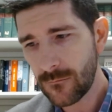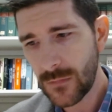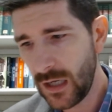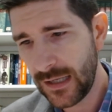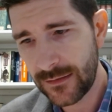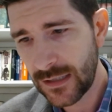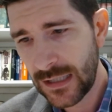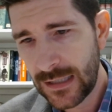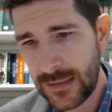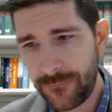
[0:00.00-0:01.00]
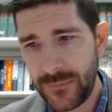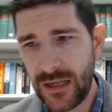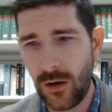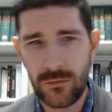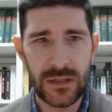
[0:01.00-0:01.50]
And the
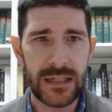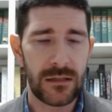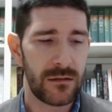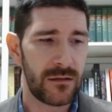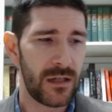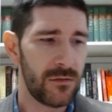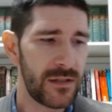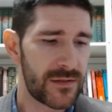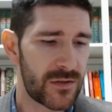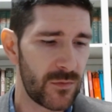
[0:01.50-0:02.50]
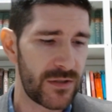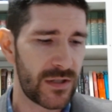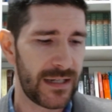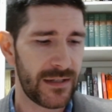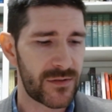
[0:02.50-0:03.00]
only situation
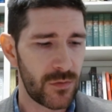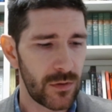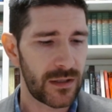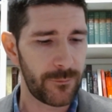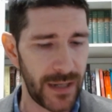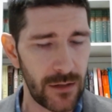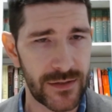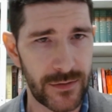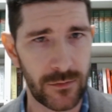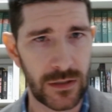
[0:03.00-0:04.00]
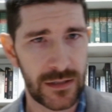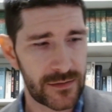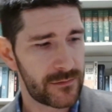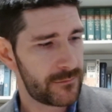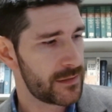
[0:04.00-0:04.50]
I can sort of compare it to, and
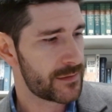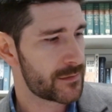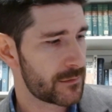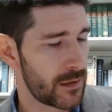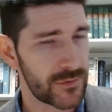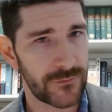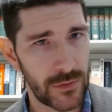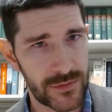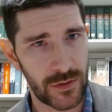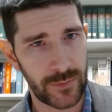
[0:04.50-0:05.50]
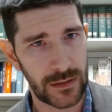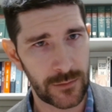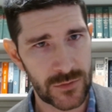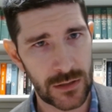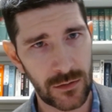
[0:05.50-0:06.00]
this is controversial, but
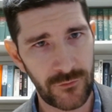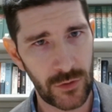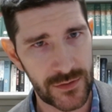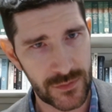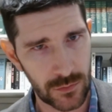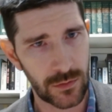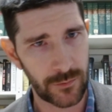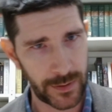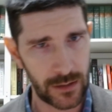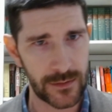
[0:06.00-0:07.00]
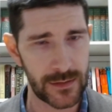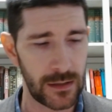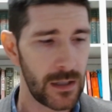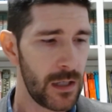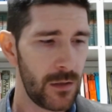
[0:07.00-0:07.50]
I'm trying to look for a historical comparison,
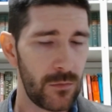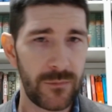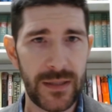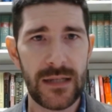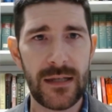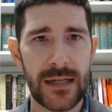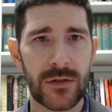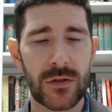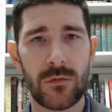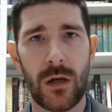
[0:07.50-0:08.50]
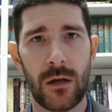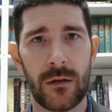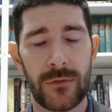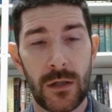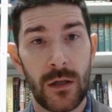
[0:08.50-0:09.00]
would be the issue
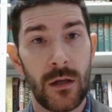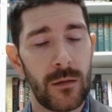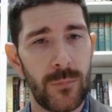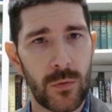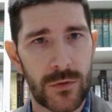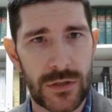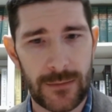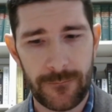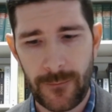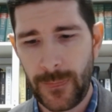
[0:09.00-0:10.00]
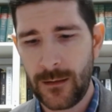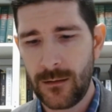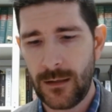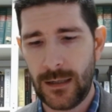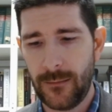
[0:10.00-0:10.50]
of abortion.
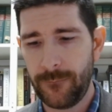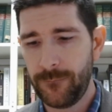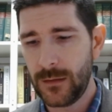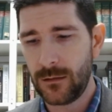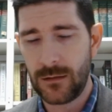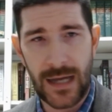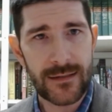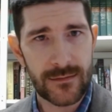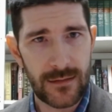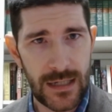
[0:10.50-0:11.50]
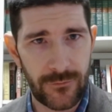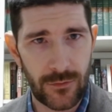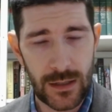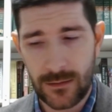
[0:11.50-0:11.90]
Like slavery,